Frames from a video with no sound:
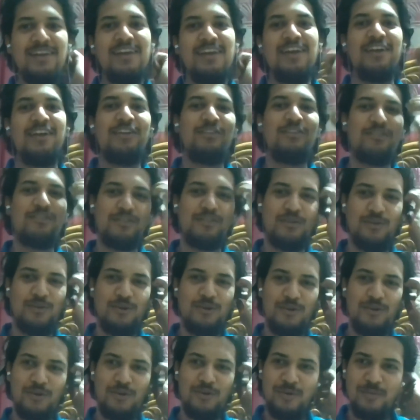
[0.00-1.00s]

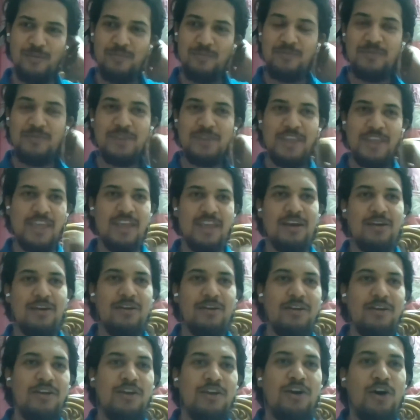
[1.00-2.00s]
So, yeah,
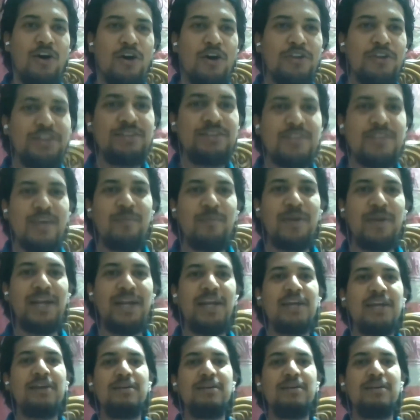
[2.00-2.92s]
on the same idea